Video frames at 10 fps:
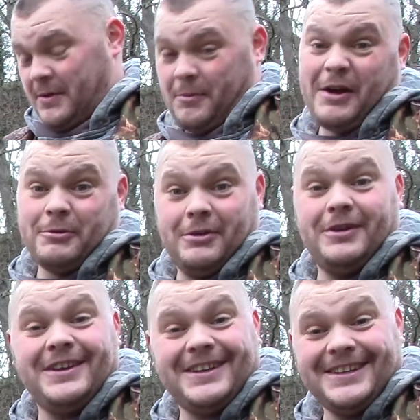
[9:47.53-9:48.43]
Wow!
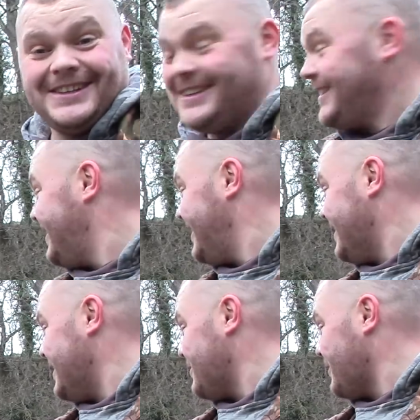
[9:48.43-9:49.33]

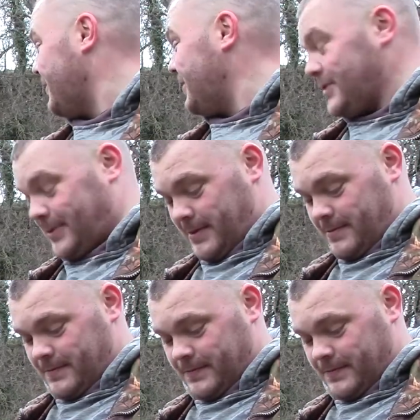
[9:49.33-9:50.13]
Tip of a foot as well.